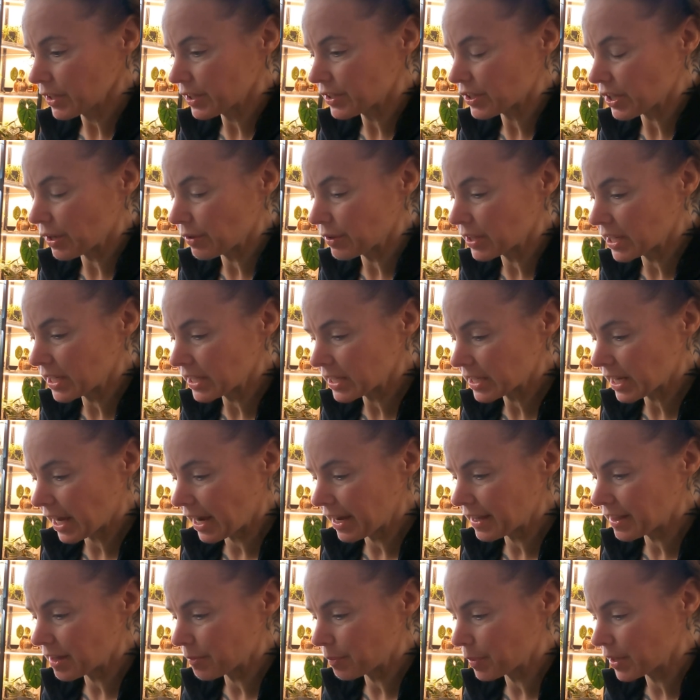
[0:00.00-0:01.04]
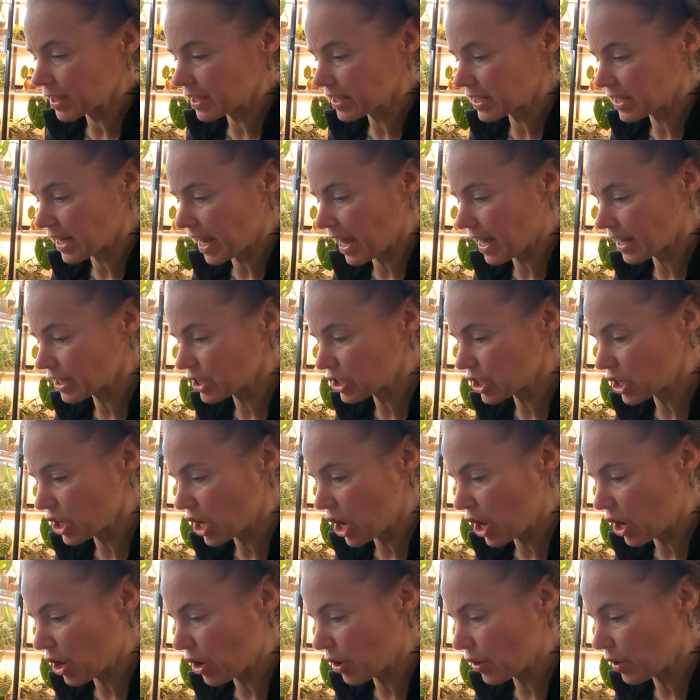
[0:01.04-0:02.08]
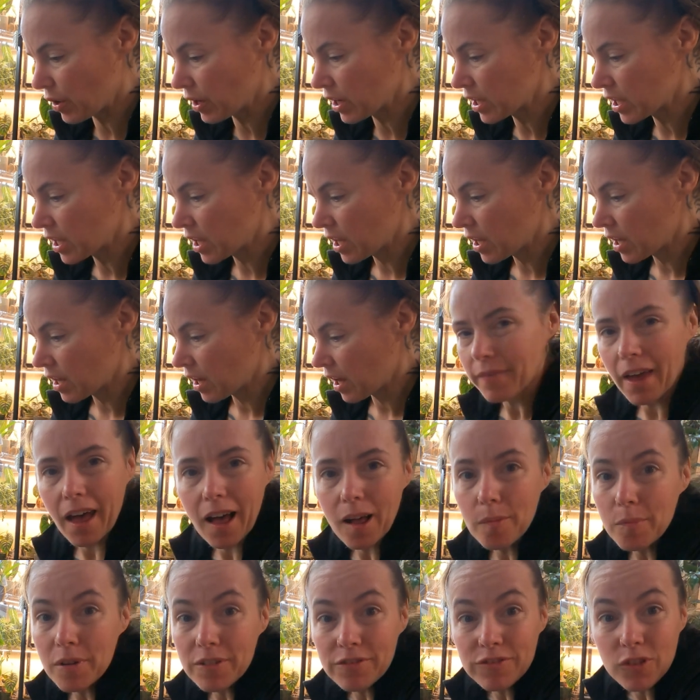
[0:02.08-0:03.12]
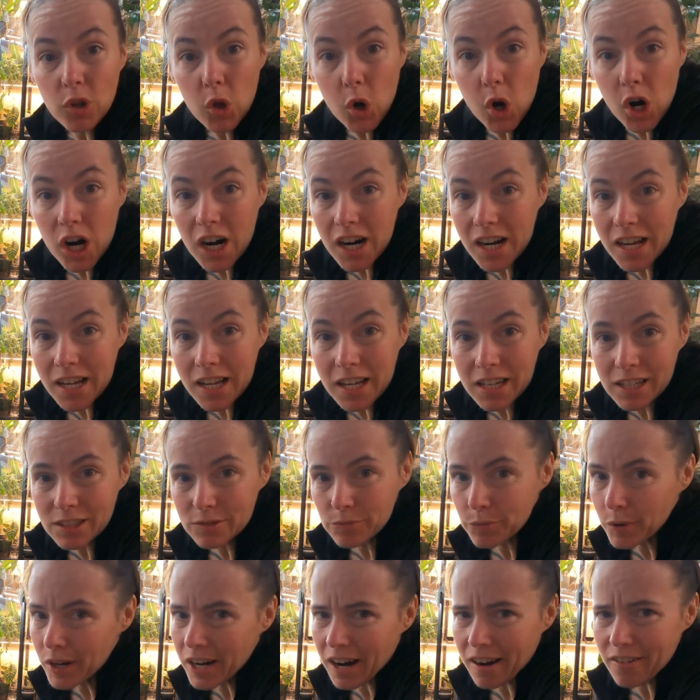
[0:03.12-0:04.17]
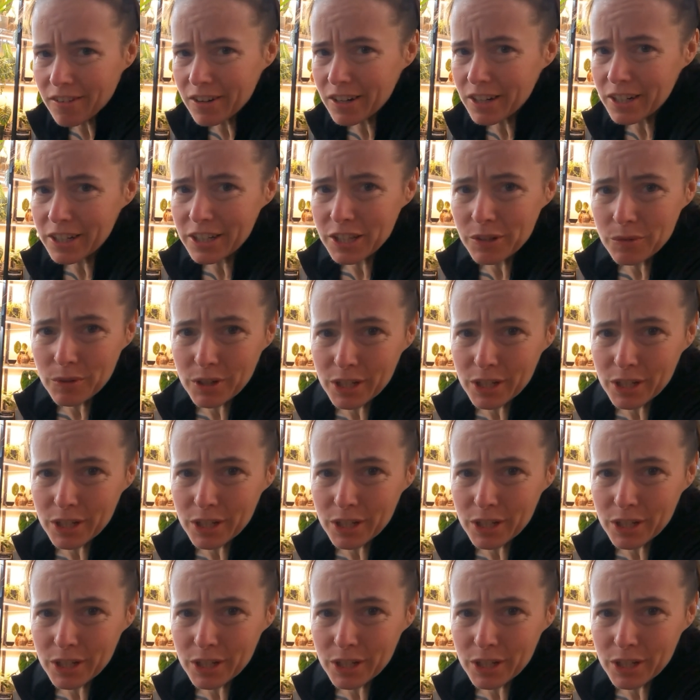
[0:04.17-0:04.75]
So this guy, the Pistachio, Albiflora, whatever you